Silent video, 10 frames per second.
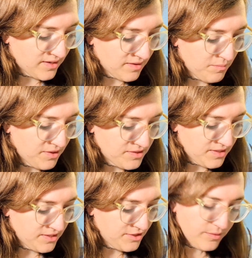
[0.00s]
On a 10 plus,
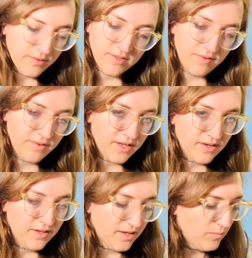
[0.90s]
you get 2. 7,
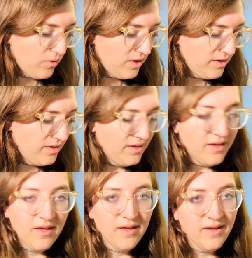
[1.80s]
9, you get 1.
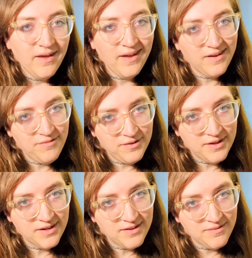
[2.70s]
And if you
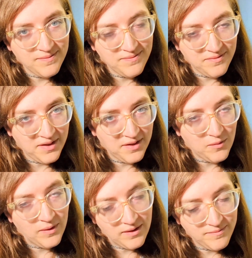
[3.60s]
get a fail,
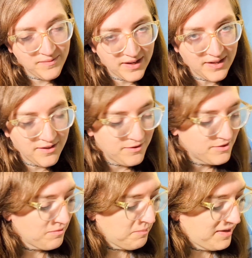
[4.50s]
well, I get to do
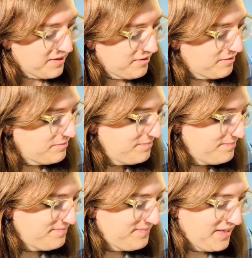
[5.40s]
something bad to you,
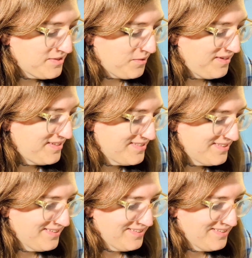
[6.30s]
as always.